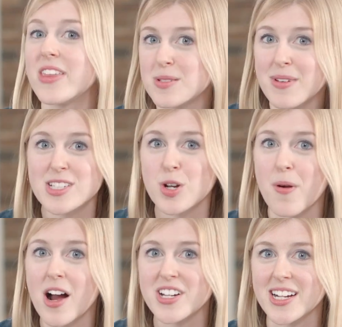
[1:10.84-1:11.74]
This means your
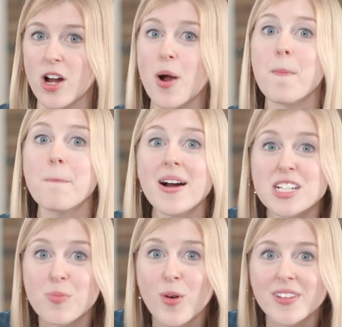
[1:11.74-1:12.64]
projects are
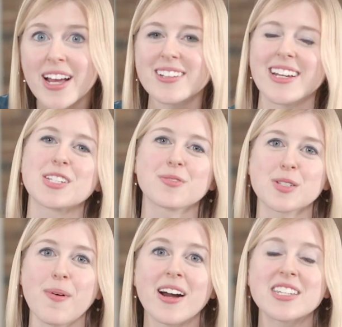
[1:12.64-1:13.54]
much more likely to
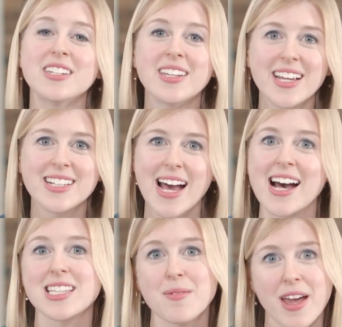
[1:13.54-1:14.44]
respond to needs
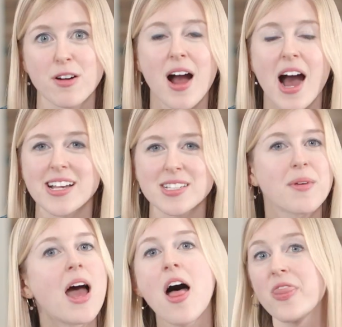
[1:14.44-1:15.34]
as they may arise.
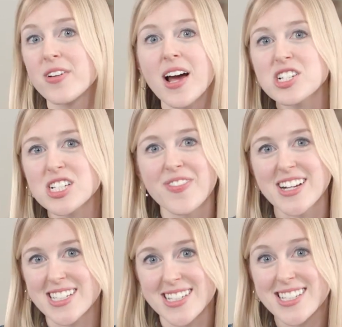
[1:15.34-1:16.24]
They're not just
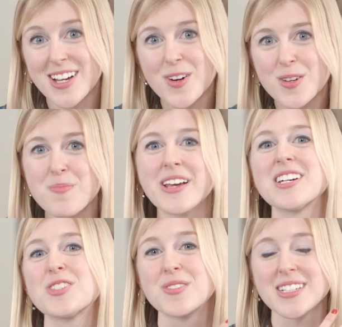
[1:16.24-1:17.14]
fixed in stone
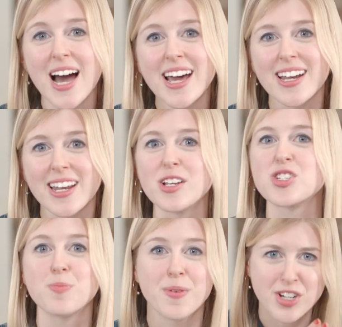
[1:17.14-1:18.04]
because you decided it
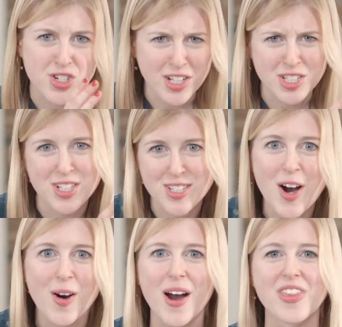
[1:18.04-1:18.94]
should be just
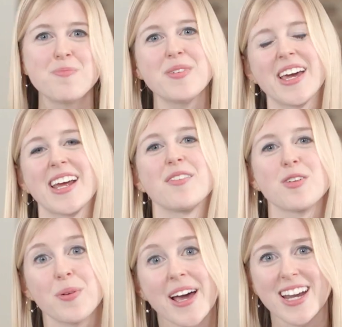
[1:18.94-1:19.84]
so at the beginning of
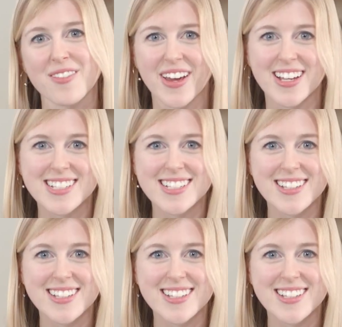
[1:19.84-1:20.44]
your planning phase.